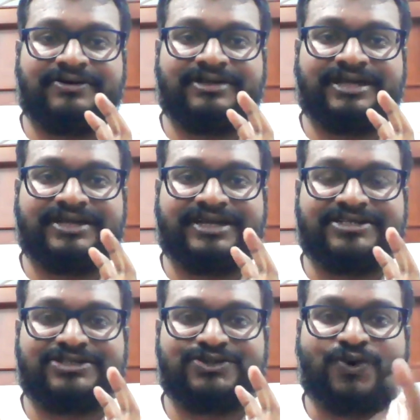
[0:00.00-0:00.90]
there
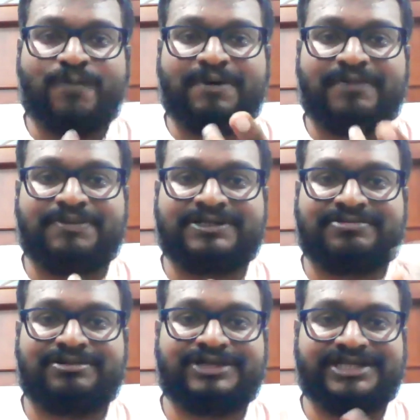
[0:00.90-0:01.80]
is no purpose
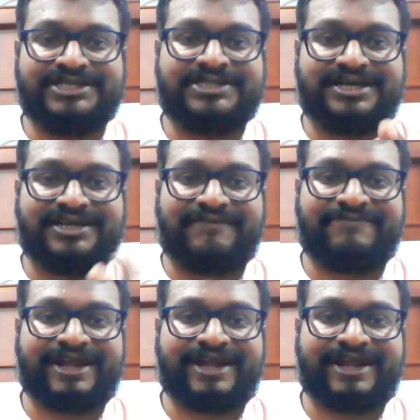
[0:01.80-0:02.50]
for these kind of